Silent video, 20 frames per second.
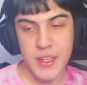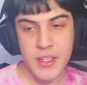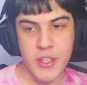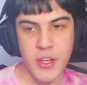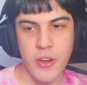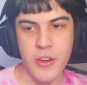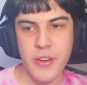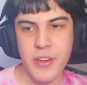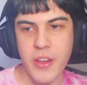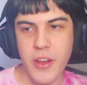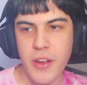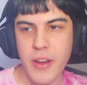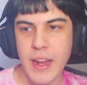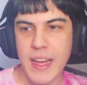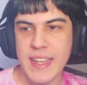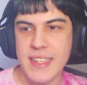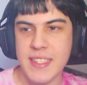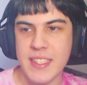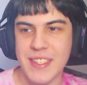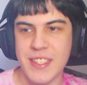Don't go
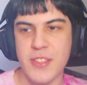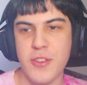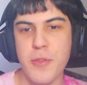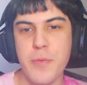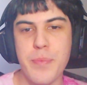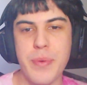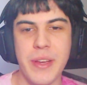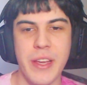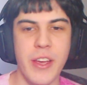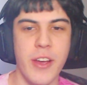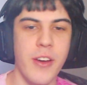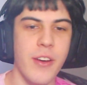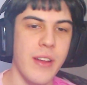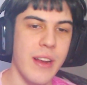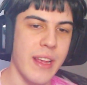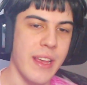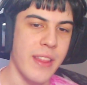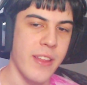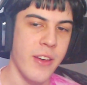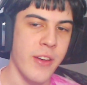like right, super right.
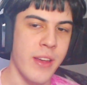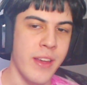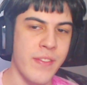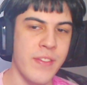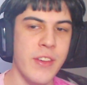girly though. We'll